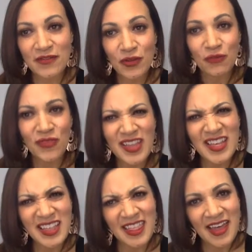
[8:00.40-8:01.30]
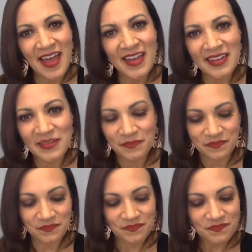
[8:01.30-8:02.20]
if you're feeling that,
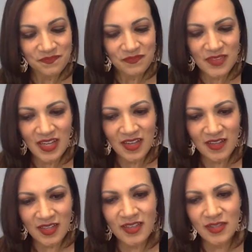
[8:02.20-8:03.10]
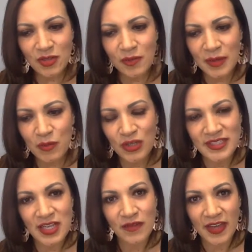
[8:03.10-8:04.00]
a little bit more
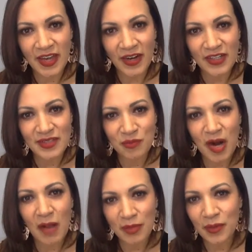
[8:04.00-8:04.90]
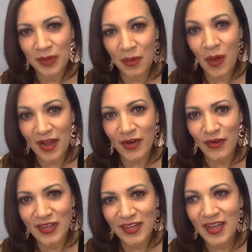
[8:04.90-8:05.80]
self-care is probably
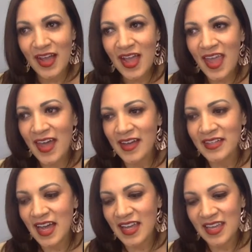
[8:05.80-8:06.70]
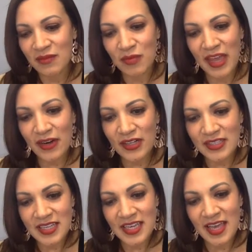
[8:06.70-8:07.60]
required. And I can
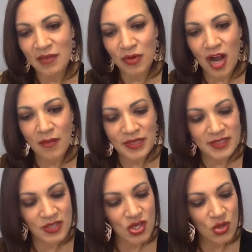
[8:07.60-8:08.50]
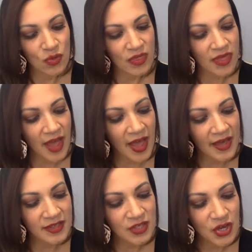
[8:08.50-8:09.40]
guarantee and promise you
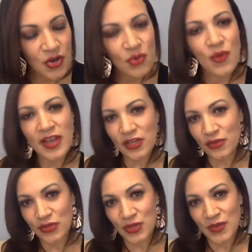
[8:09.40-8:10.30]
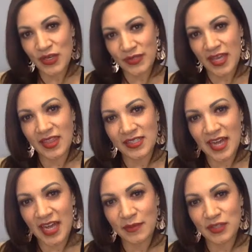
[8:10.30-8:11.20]
that when you take the
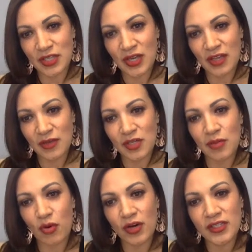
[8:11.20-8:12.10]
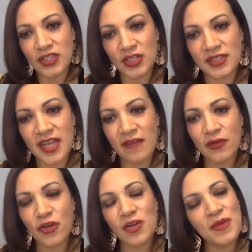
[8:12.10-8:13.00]
time to pour into yourself,
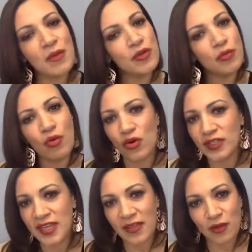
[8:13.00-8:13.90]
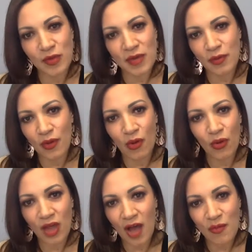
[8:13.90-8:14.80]
you're going to be able to pour into other people a
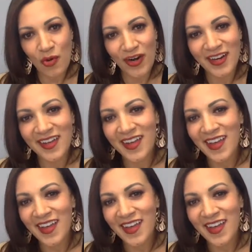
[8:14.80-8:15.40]
whole lot more.